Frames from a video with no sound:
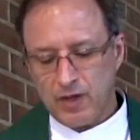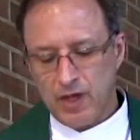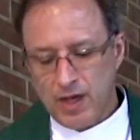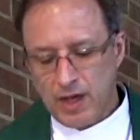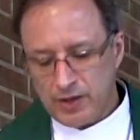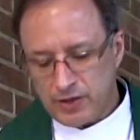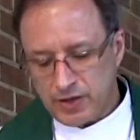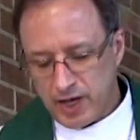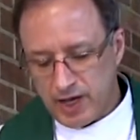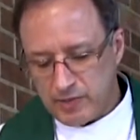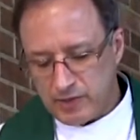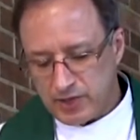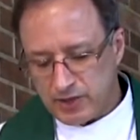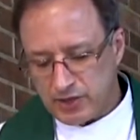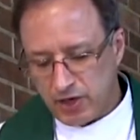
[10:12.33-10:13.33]
James
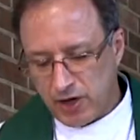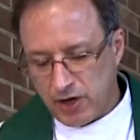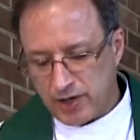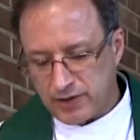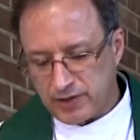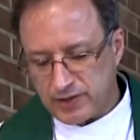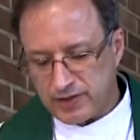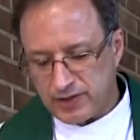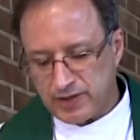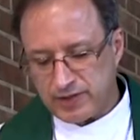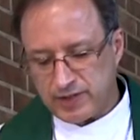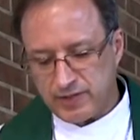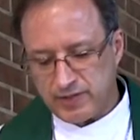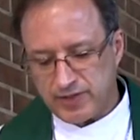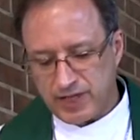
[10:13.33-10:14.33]
and John, the
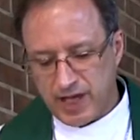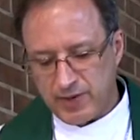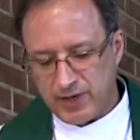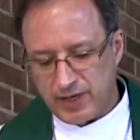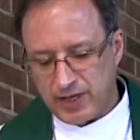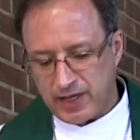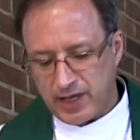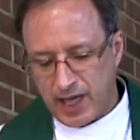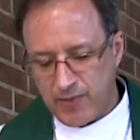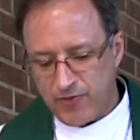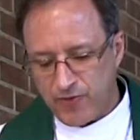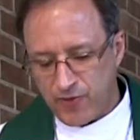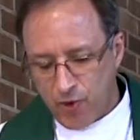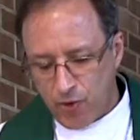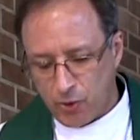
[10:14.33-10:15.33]
sons of Zebedee, came
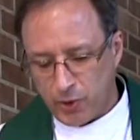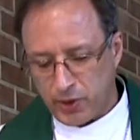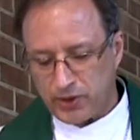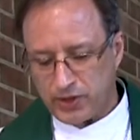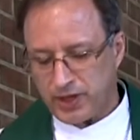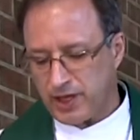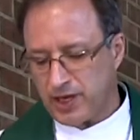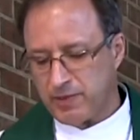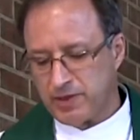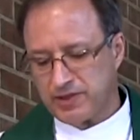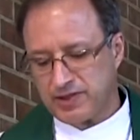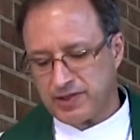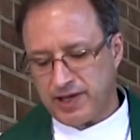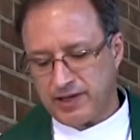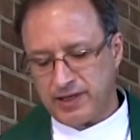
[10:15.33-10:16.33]
forward to him and
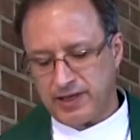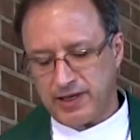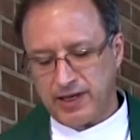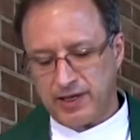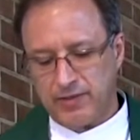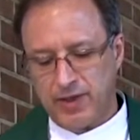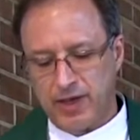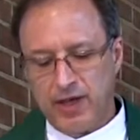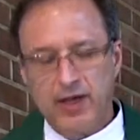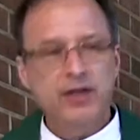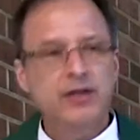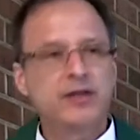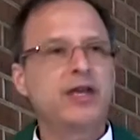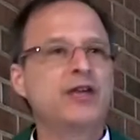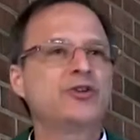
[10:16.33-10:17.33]
said to him,
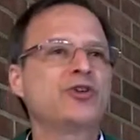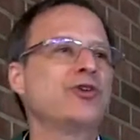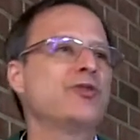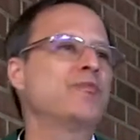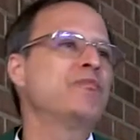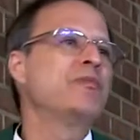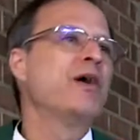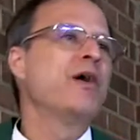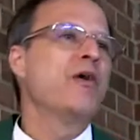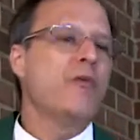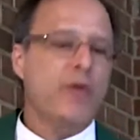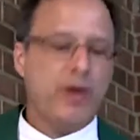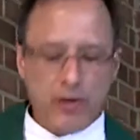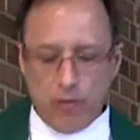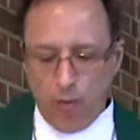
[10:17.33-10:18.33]
"Teacher,
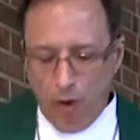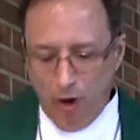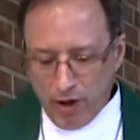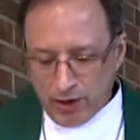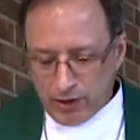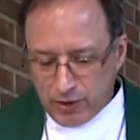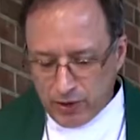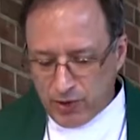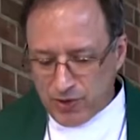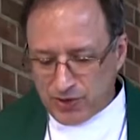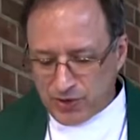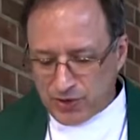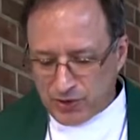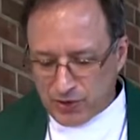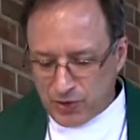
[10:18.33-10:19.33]
we want you to
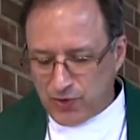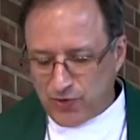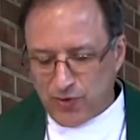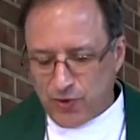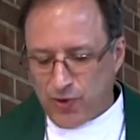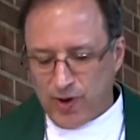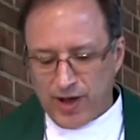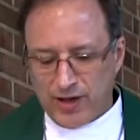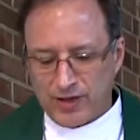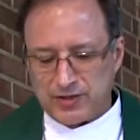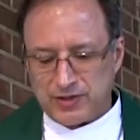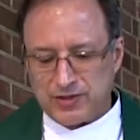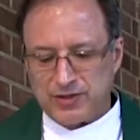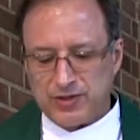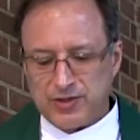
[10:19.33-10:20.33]
do for
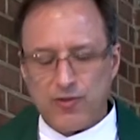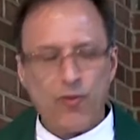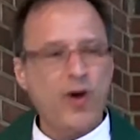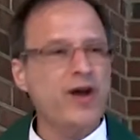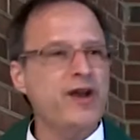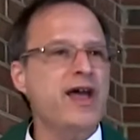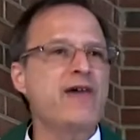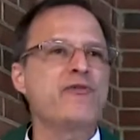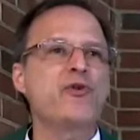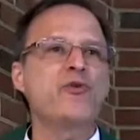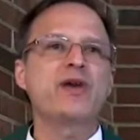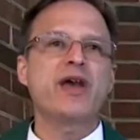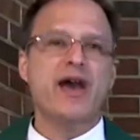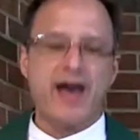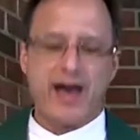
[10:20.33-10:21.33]
us whatever
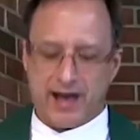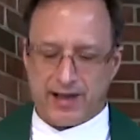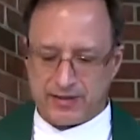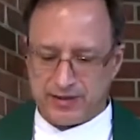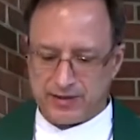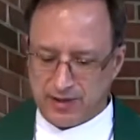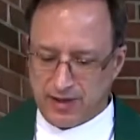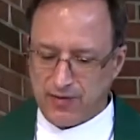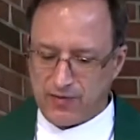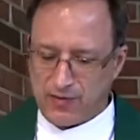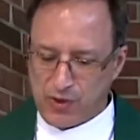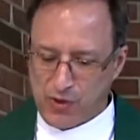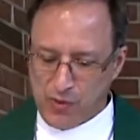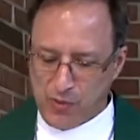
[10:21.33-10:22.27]
we ask of you."